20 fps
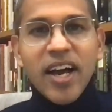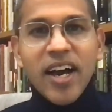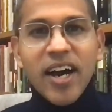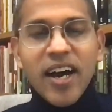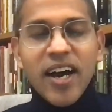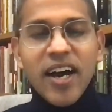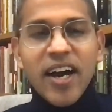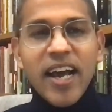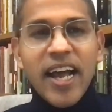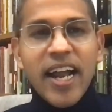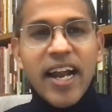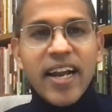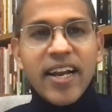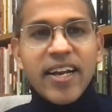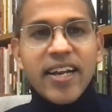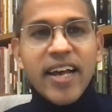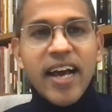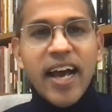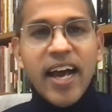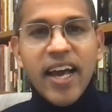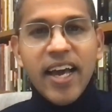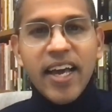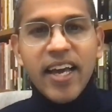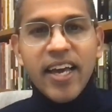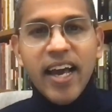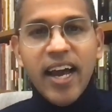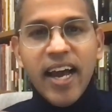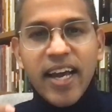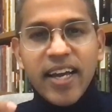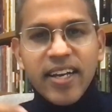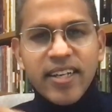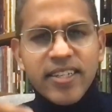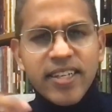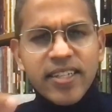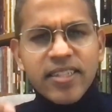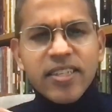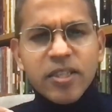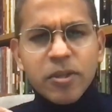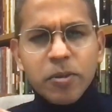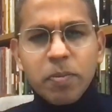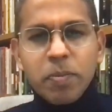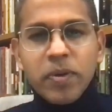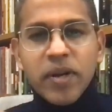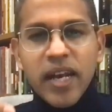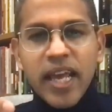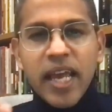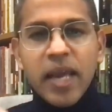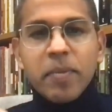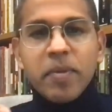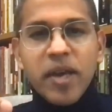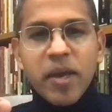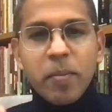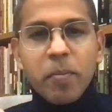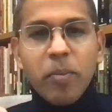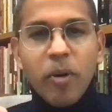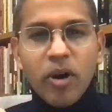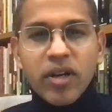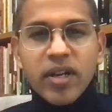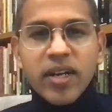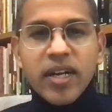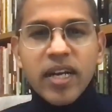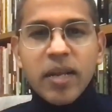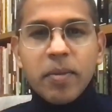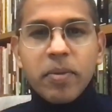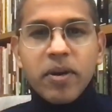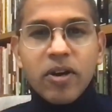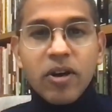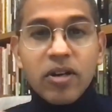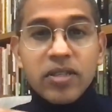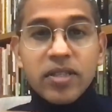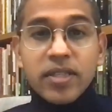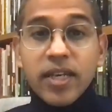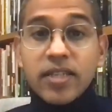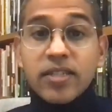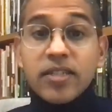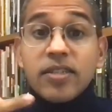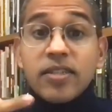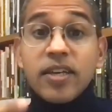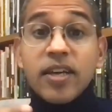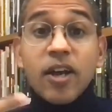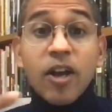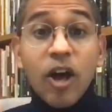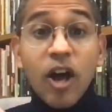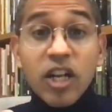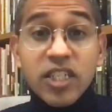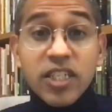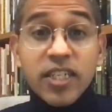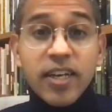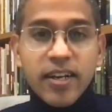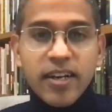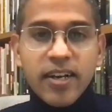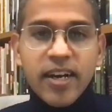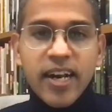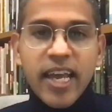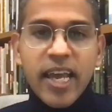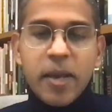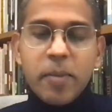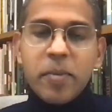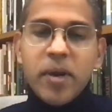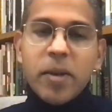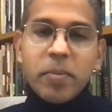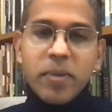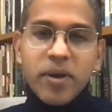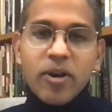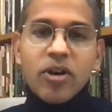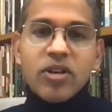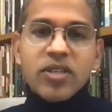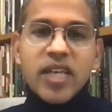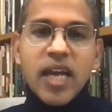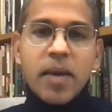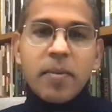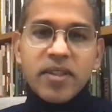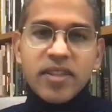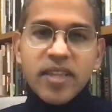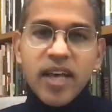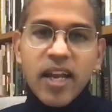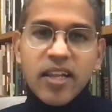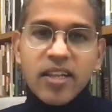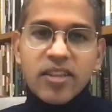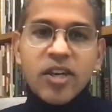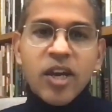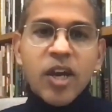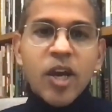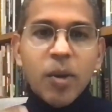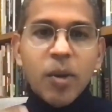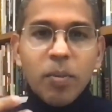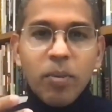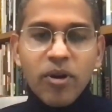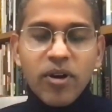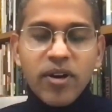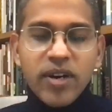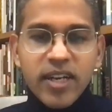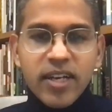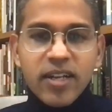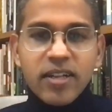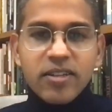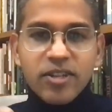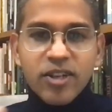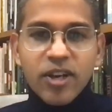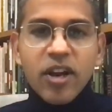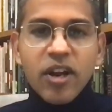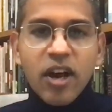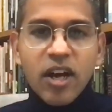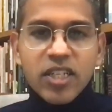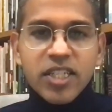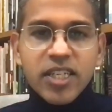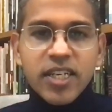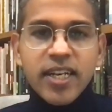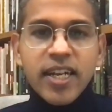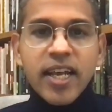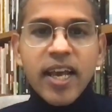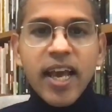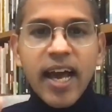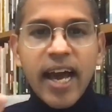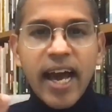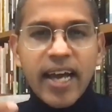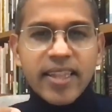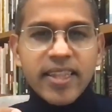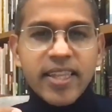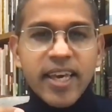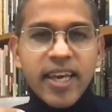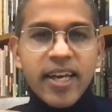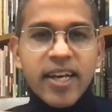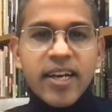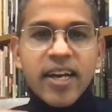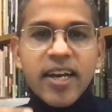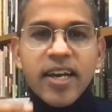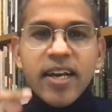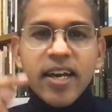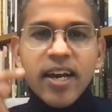And I reject this claim importantly because it's a theological claim. And because I'm a Dalit political theologian, I think